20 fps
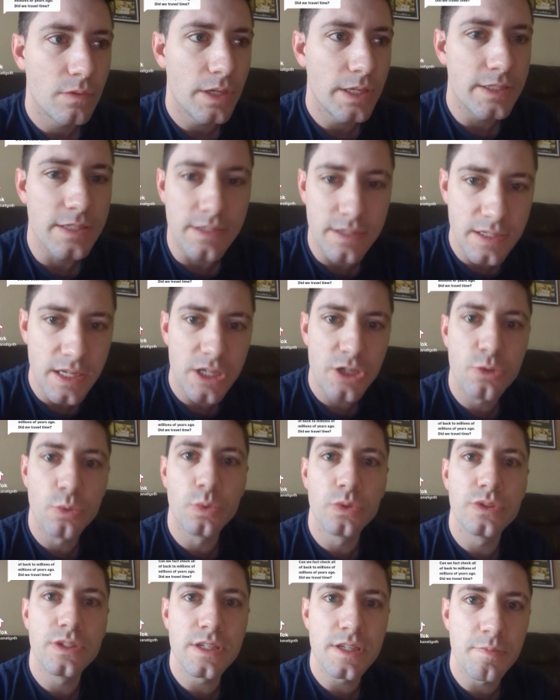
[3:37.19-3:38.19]
It's a
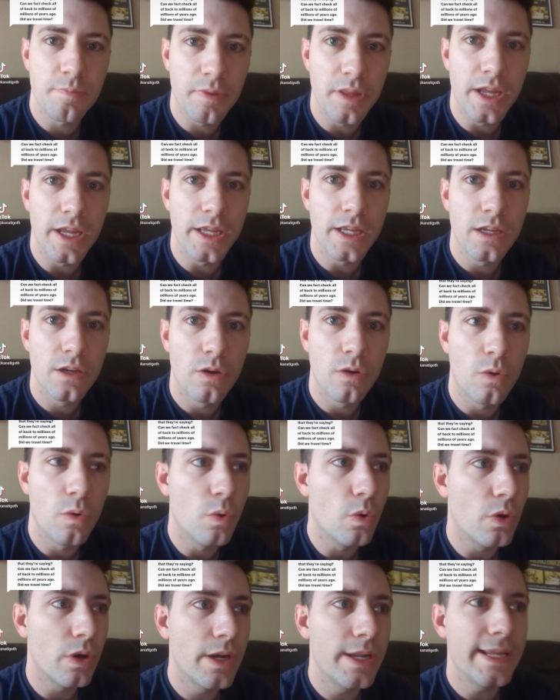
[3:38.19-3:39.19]
sexual display,
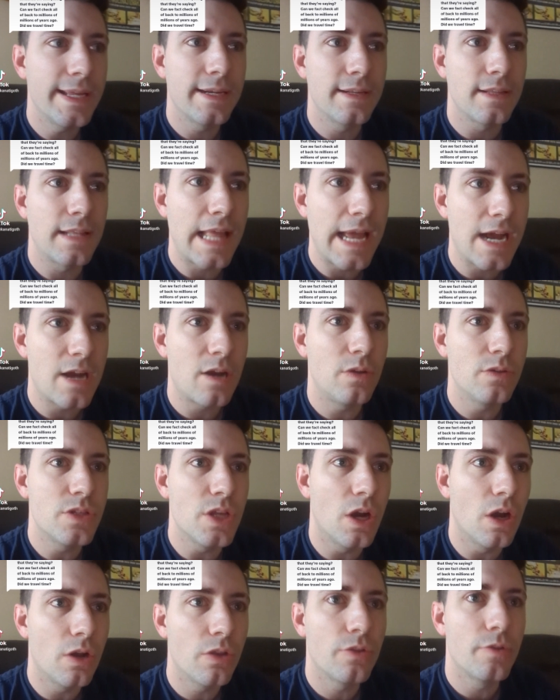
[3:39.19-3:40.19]
or it allows
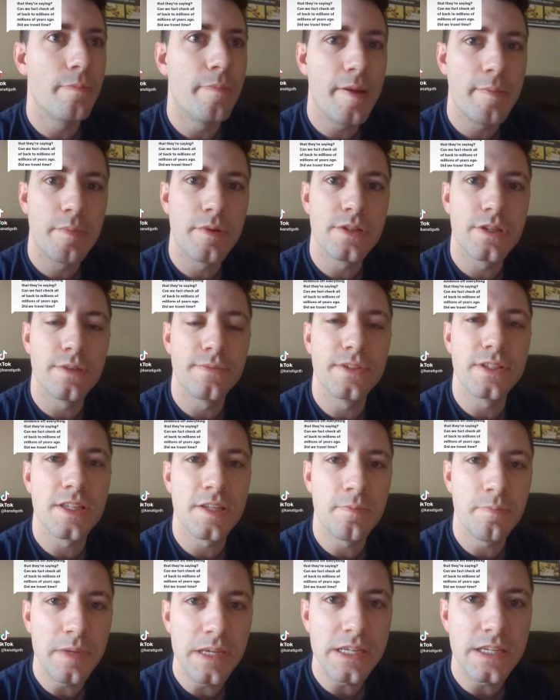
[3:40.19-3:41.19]
other members of its
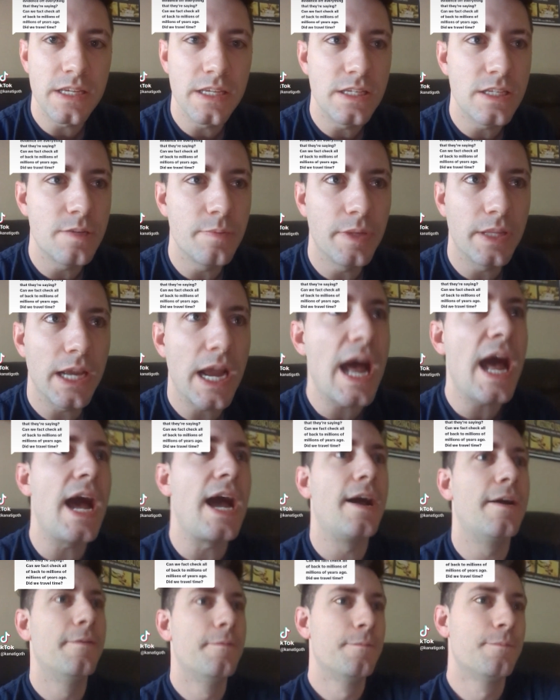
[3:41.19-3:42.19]
species to be like,
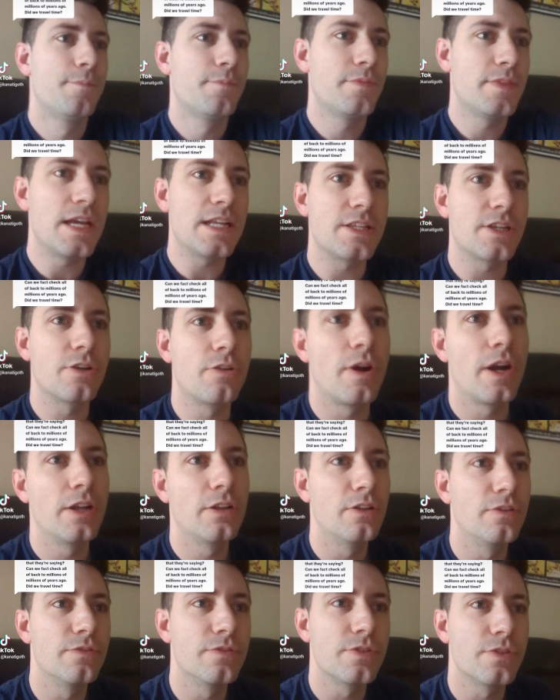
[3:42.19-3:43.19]
that's a
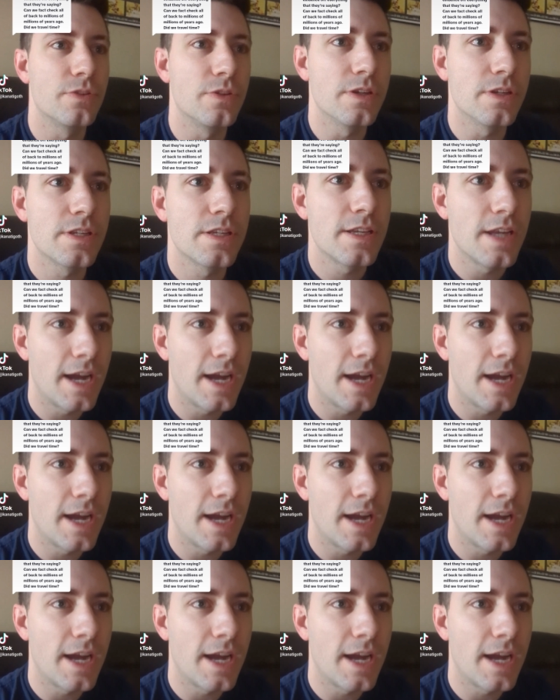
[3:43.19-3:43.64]
Cryolophosaurus.